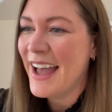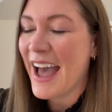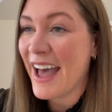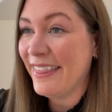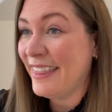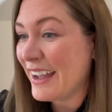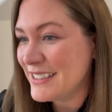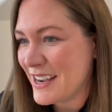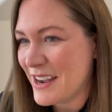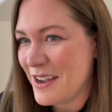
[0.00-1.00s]
At that
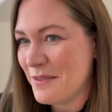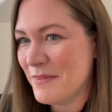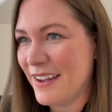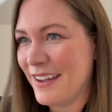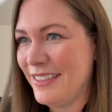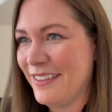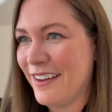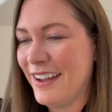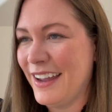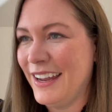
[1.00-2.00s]
time, I
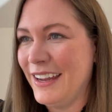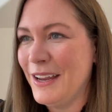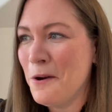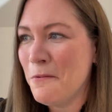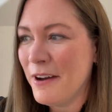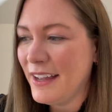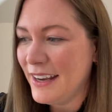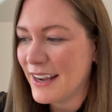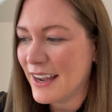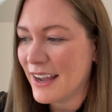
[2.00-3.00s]
thought, you know
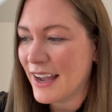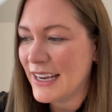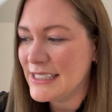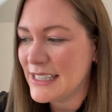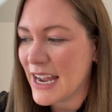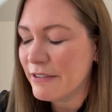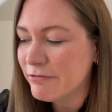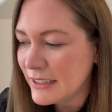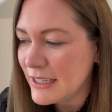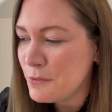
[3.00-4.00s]
what? I
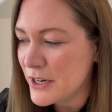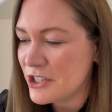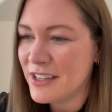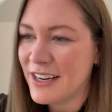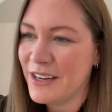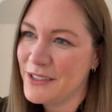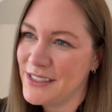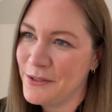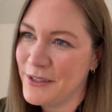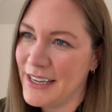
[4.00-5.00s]
really wish that I was
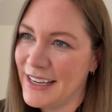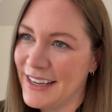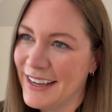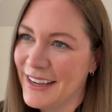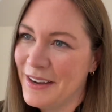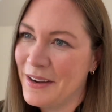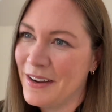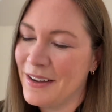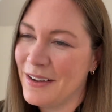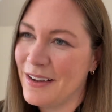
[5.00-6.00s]
doing
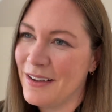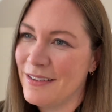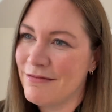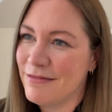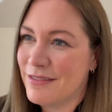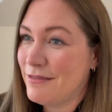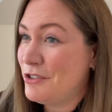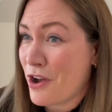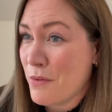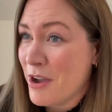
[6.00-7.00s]
the
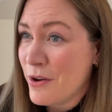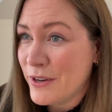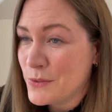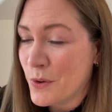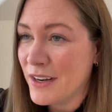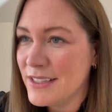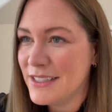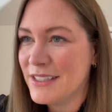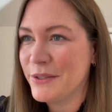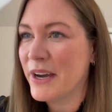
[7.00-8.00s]
job I always wanted
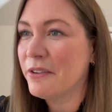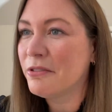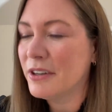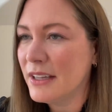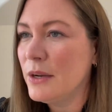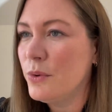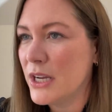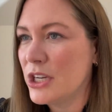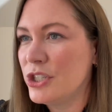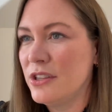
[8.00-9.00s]
to do. I really
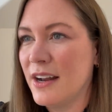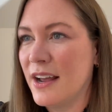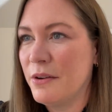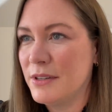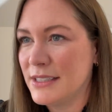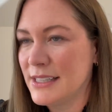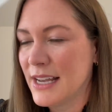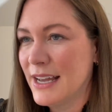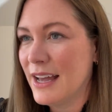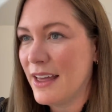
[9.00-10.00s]
wish that I was
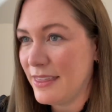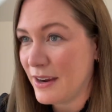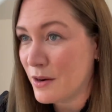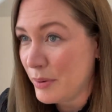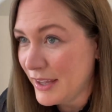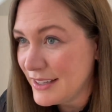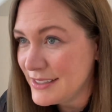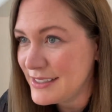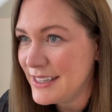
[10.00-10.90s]
a therapist.